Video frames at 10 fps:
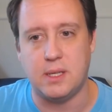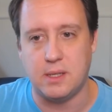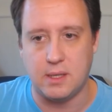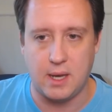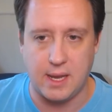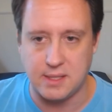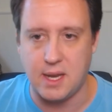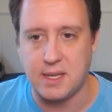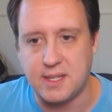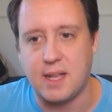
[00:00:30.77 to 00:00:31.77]
and
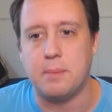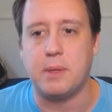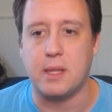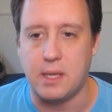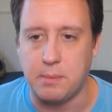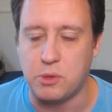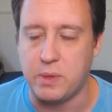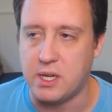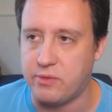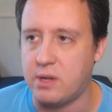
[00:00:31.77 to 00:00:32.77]
scalability
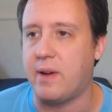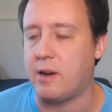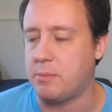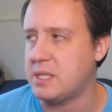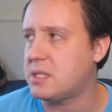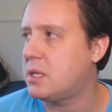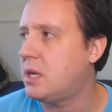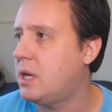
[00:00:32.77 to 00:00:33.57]
between different environments.